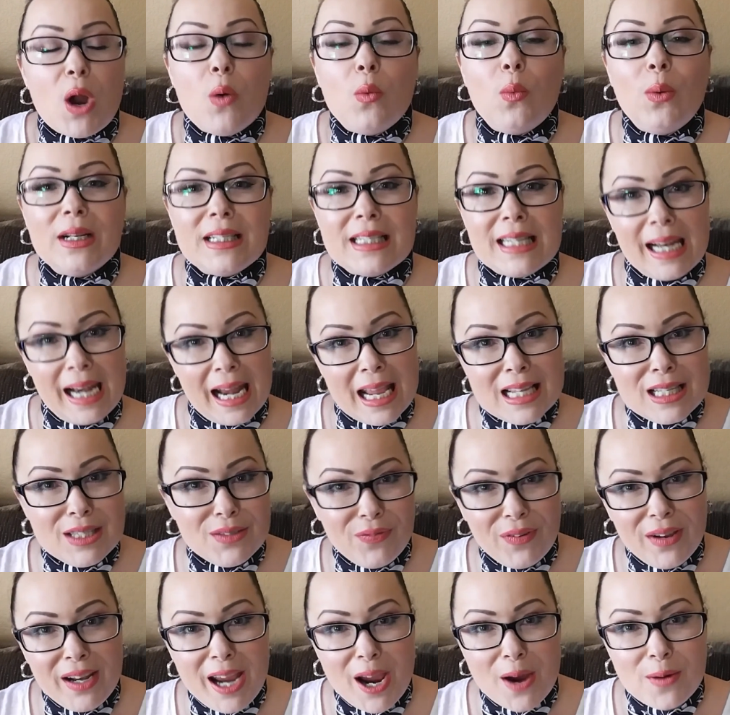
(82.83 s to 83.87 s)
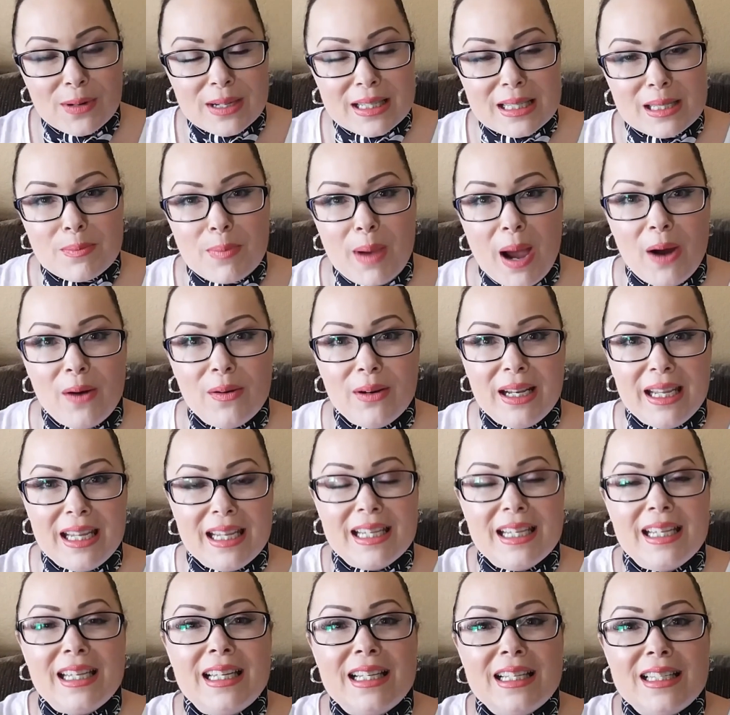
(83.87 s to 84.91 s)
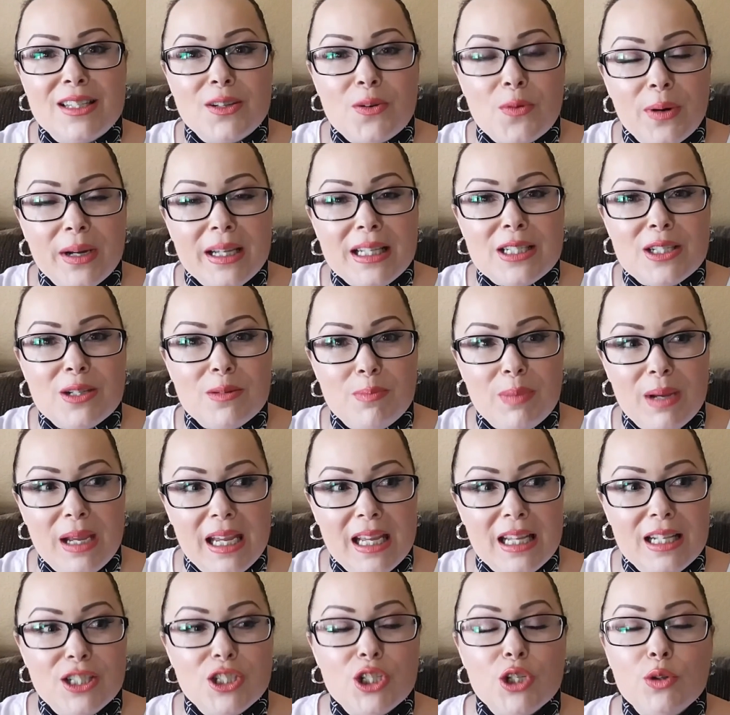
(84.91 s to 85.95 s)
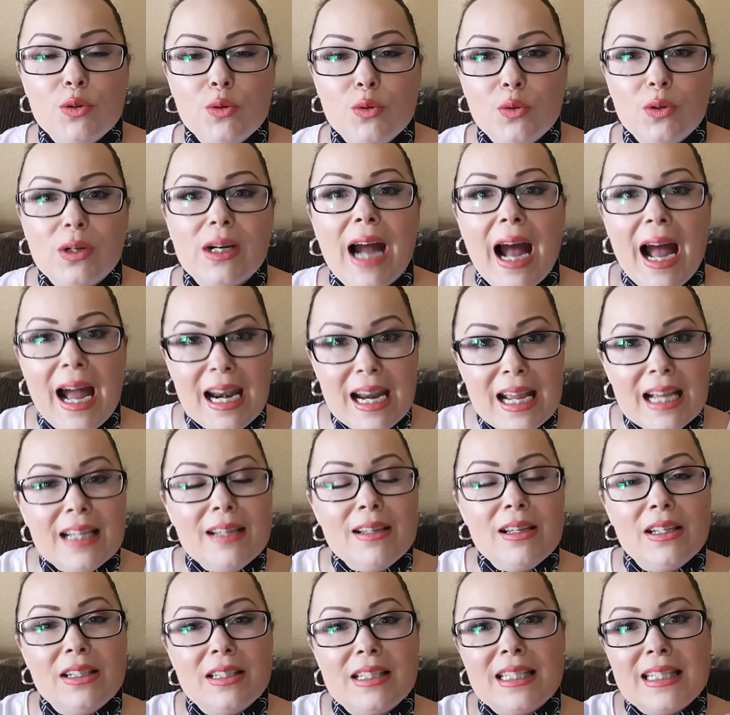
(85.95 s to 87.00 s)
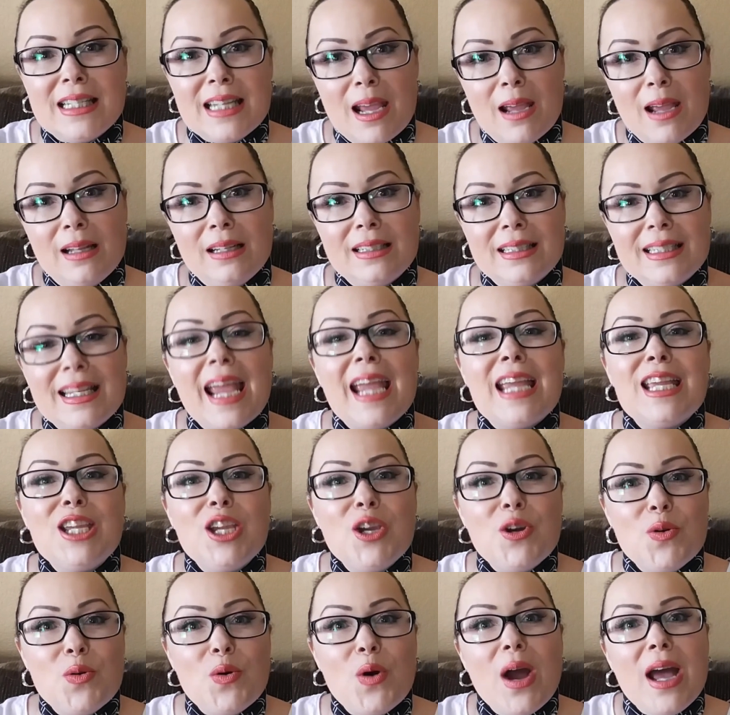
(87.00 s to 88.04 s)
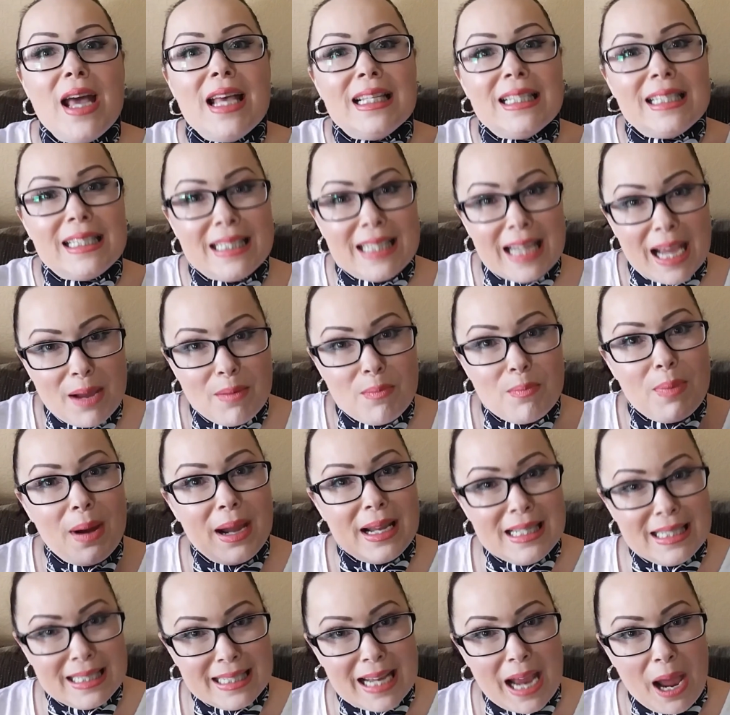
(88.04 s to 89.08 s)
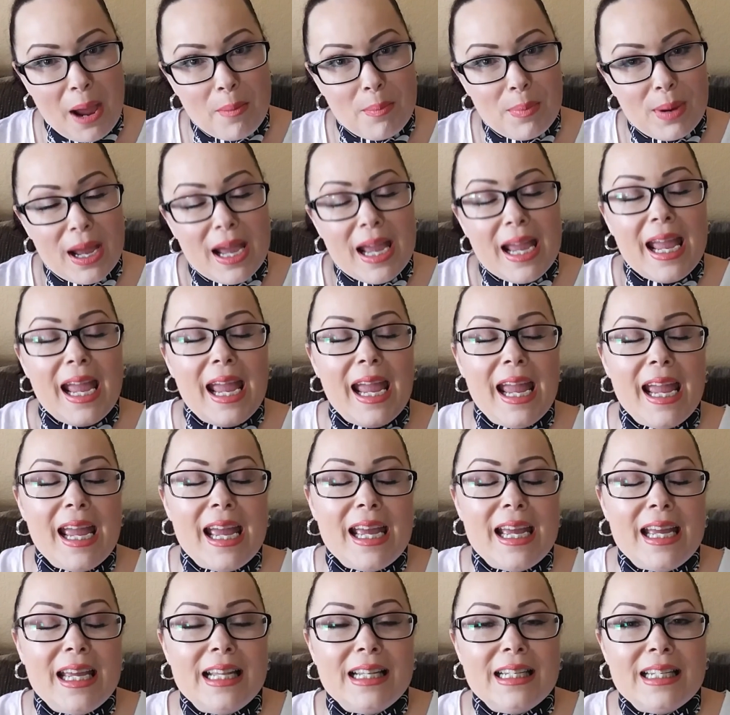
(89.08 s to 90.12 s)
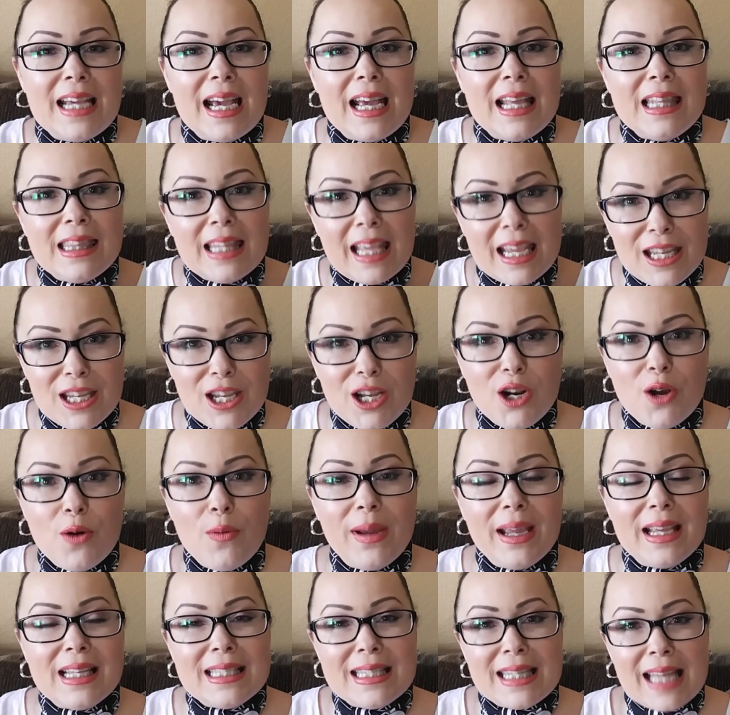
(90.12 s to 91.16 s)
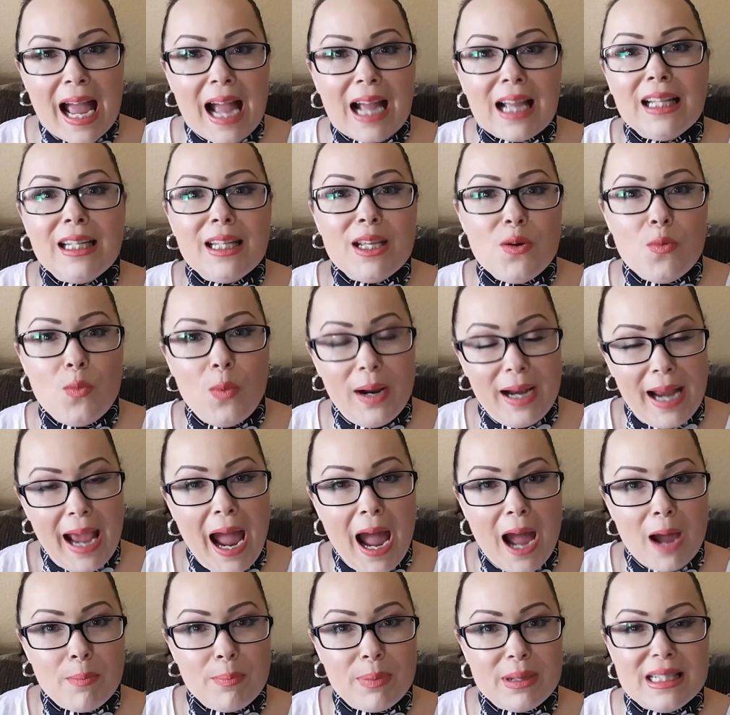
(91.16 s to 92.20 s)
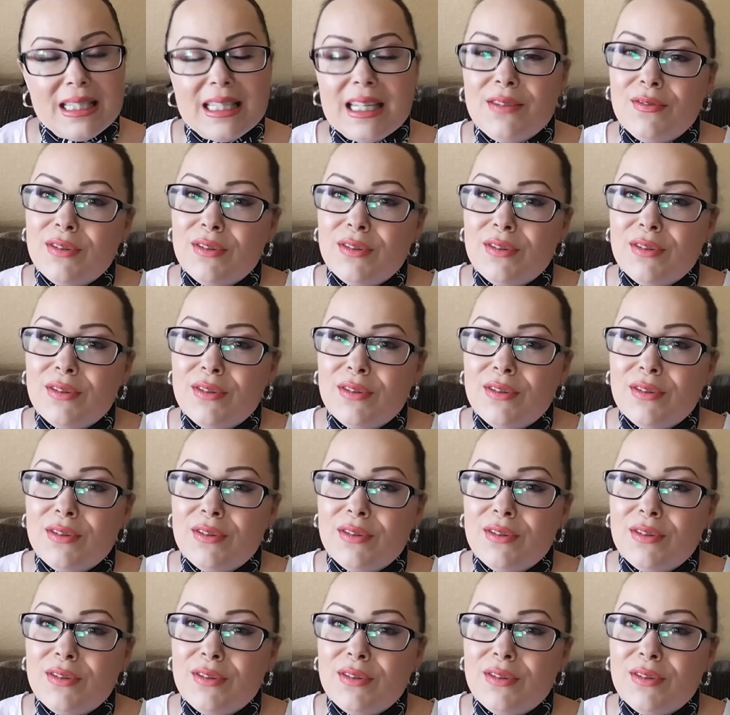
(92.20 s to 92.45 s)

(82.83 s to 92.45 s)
What today's video is about is going to be to kind of take you step by step and let you know exactly what happens.